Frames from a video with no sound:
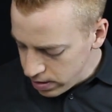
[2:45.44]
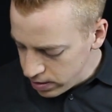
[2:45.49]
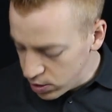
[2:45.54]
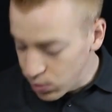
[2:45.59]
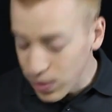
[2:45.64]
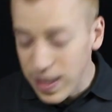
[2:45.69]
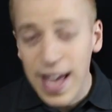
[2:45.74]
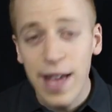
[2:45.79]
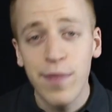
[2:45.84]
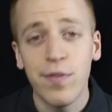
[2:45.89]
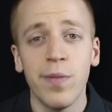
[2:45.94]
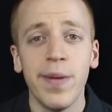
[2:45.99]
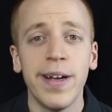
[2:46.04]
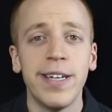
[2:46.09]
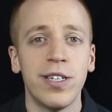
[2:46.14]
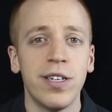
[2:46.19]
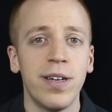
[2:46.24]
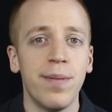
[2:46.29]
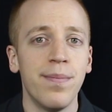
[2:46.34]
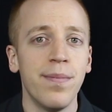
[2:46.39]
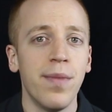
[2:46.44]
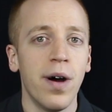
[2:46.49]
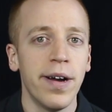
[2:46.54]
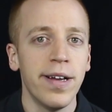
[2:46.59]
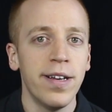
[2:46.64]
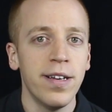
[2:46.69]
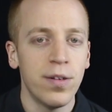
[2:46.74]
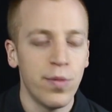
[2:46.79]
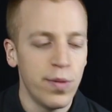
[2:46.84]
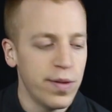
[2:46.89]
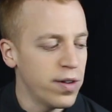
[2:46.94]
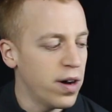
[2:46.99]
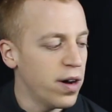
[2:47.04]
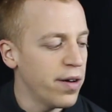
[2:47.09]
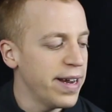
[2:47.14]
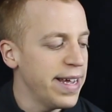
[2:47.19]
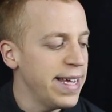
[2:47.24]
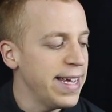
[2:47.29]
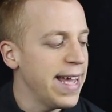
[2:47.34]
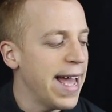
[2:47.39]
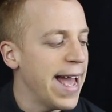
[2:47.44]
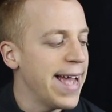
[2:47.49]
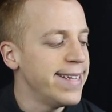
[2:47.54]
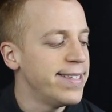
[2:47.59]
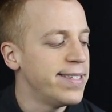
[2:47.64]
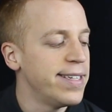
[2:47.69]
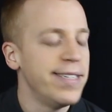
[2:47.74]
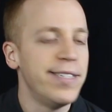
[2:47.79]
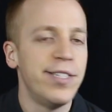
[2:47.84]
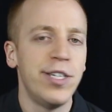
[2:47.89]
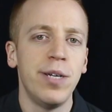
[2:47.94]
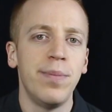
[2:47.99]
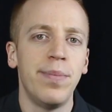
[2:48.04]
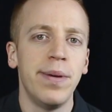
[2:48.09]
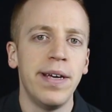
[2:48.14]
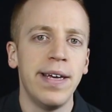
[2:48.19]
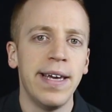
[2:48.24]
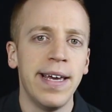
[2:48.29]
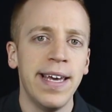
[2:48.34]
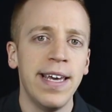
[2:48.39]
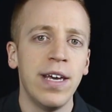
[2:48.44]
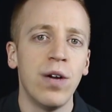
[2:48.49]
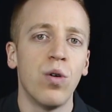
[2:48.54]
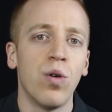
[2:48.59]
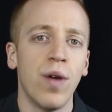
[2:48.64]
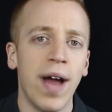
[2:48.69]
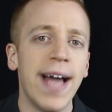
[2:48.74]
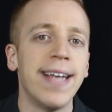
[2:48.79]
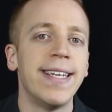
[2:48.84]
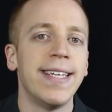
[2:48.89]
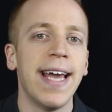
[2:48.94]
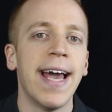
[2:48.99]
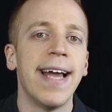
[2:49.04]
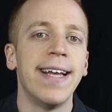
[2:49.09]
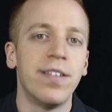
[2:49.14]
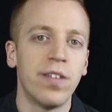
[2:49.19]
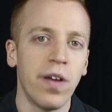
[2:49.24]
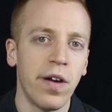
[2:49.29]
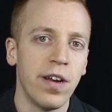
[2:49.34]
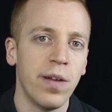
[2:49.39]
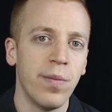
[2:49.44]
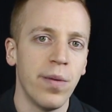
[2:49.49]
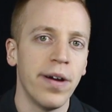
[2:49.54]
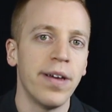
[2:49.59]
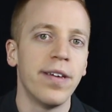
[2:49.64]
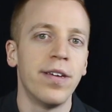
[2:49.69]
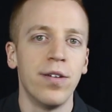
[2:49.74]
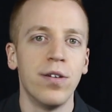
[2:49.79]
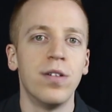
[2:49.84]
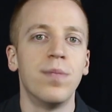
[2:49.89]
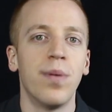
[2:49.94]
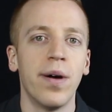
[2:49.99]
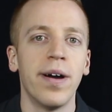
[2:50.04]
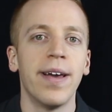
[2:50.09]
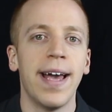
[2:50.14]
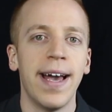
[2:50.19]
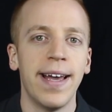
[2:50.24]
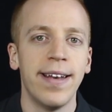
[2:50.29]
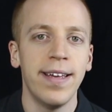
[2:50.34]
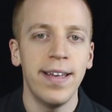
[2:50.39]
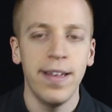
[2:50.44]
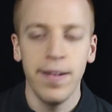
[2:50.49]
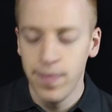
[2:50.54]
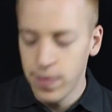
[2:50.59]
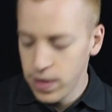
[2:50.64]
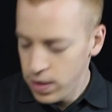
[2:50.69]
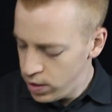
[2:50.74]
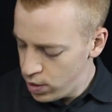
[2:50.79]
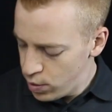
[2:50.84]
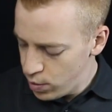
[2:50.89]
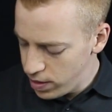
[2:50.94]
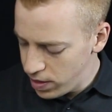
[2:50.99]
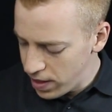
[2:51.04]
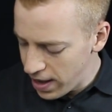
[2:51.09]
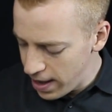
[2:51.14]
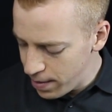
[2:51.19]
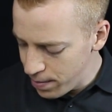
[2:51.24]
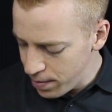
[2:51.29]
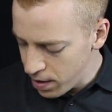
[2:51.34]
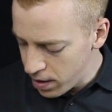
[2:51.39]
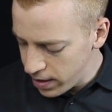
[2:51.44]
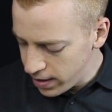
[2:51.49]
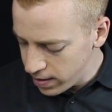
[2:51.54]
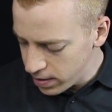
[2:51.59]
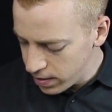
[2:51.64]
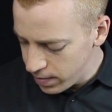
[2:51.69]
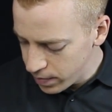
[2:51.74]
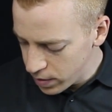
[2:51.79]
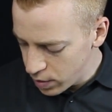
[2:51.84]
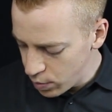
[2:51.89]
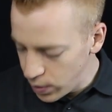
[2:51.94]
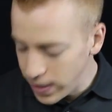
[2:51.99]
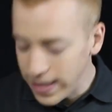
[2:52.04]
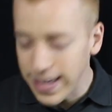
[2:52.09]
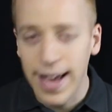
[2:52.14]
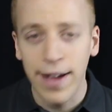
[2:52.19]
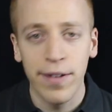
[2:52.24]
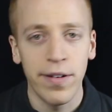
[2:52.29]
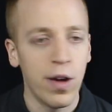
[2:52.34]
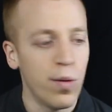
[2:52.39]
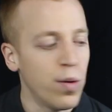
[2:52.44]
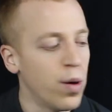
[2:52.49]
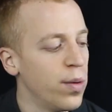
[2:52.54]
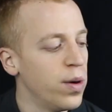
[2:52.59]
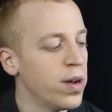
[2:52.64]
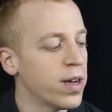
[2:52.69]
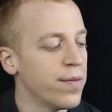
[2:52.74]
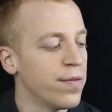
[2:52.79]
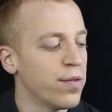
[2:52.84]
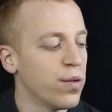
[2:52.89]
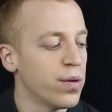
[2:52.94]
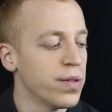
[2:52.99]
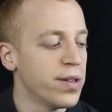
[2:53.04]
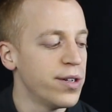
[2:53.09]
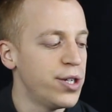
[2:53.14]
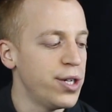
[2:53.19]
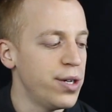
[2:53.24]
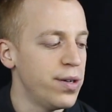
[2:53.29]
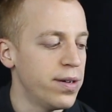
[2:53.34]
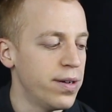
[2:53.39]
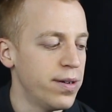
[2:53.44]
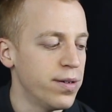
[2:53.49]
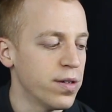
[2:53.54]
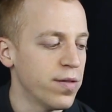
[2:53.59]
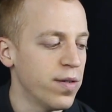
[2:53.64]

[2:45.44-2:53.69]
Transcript: So with that information in mind, we've got our E, A, D, G, B, E, or Eddie ate dynamite, goodbye Eddie. With that in mind, we now know what we're looking for on the tuner.